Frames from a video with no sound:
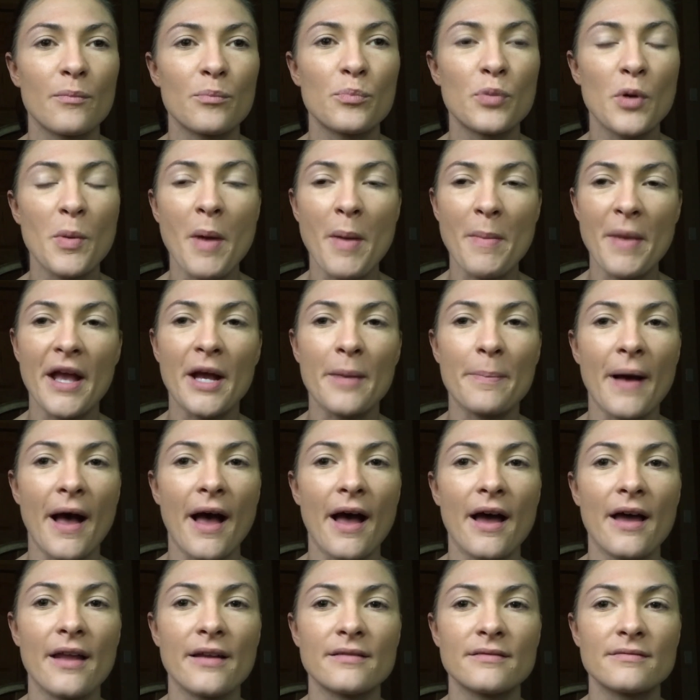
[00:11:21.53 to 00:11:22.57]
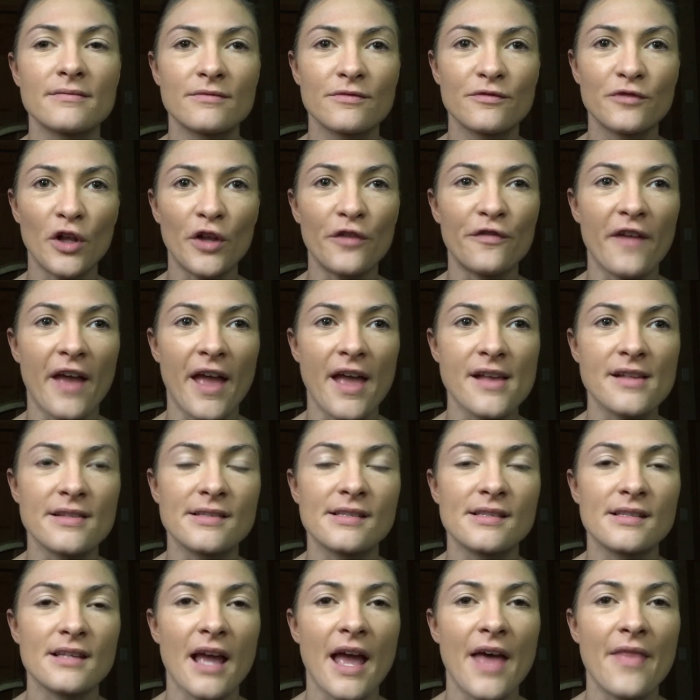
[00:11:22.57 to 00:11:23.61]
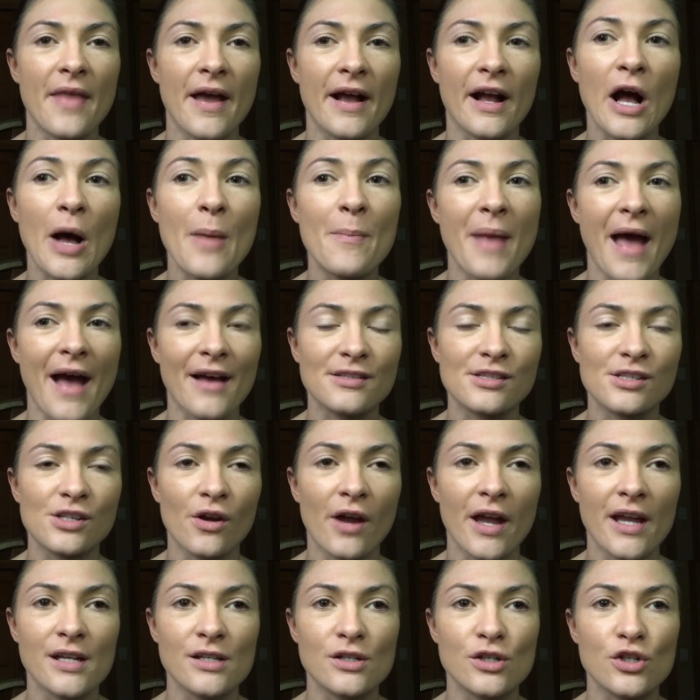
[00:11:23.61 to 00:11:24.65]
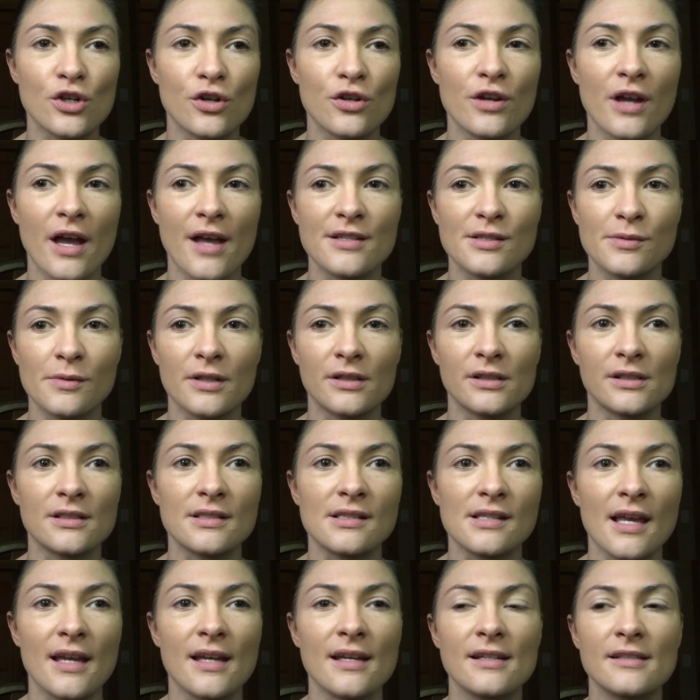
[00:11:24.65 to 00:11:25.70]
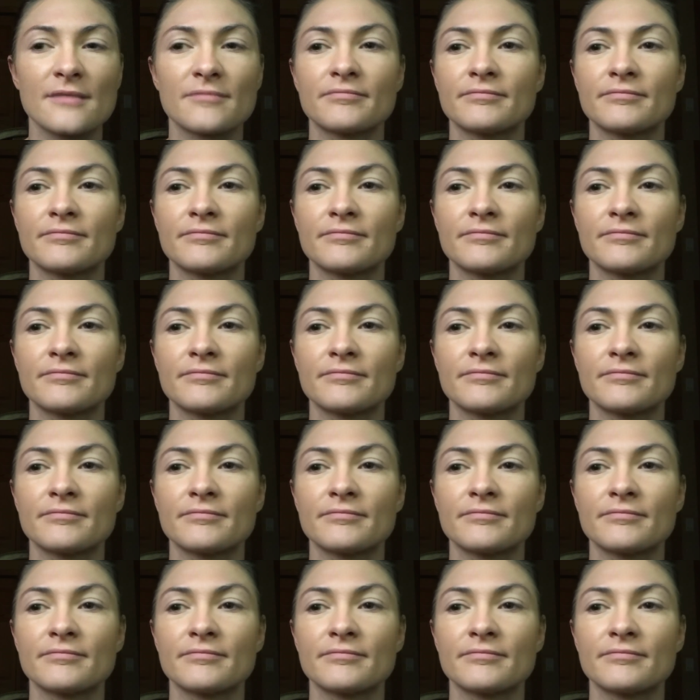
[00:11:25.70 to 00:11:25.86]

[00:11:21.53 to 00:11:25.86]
put my makeup on, full face, and then come back so I can show you guys what it looks like.